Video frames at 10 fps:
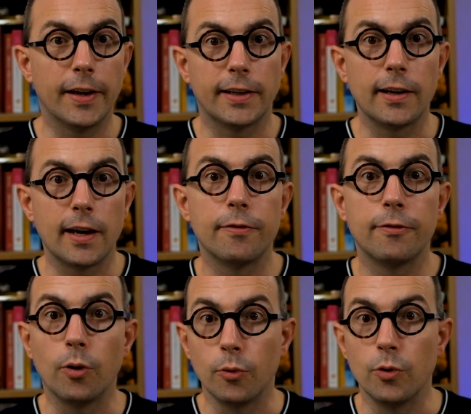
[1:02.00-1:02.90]
that I have
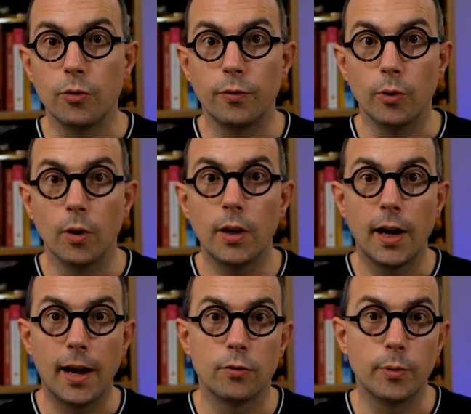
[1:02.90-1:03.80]
found useful
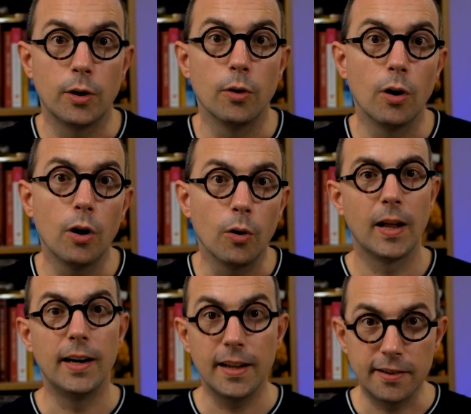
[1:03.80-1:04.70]
as we go
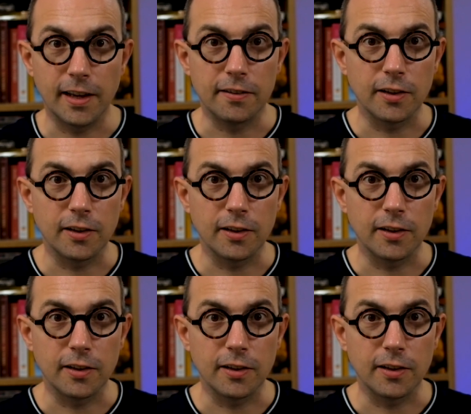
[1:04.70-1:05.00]
along. Let's get